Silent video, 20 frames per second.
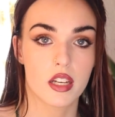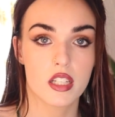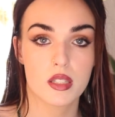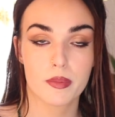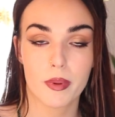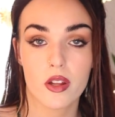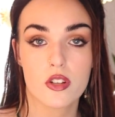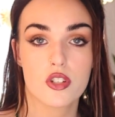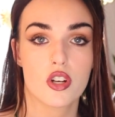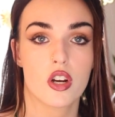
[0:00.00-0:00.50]

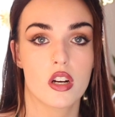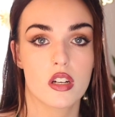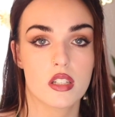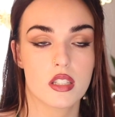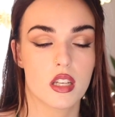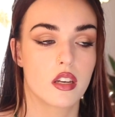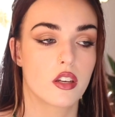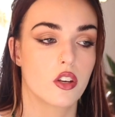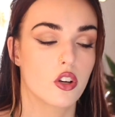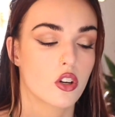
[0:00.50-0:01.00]
like, spell
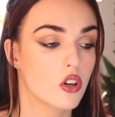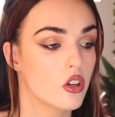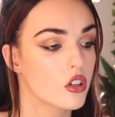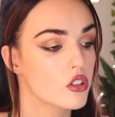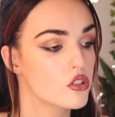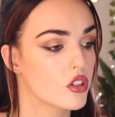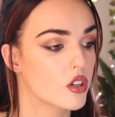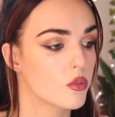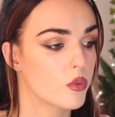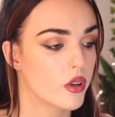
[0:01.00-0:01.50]
jars and your
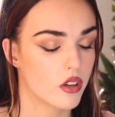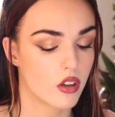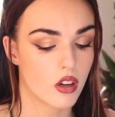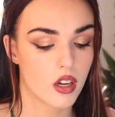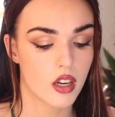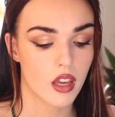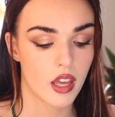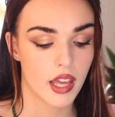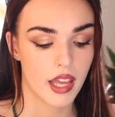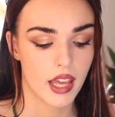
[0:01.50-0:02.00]
cauldron and
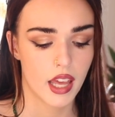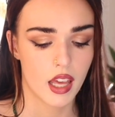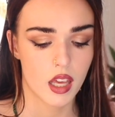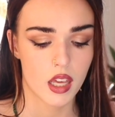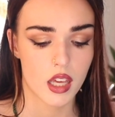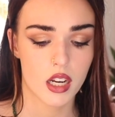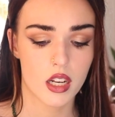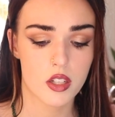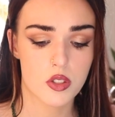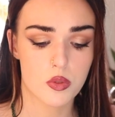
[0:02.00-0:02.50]
whatnot,
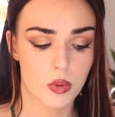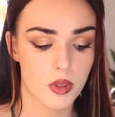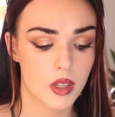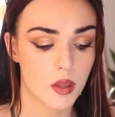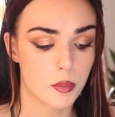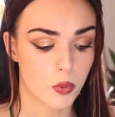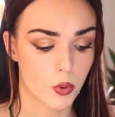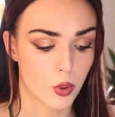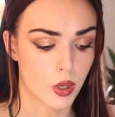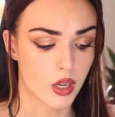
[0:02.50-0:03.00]
and it's
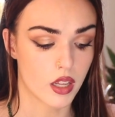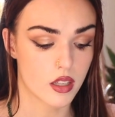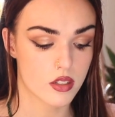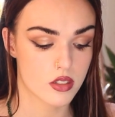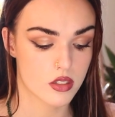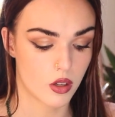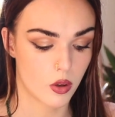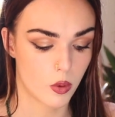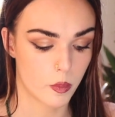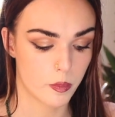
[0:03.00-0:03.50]
really
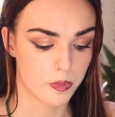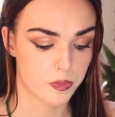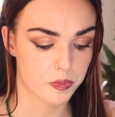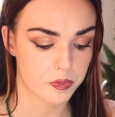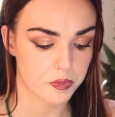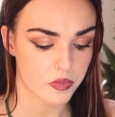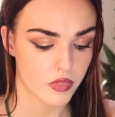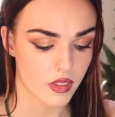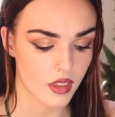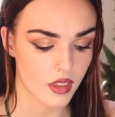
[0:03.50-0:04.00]
pretty, so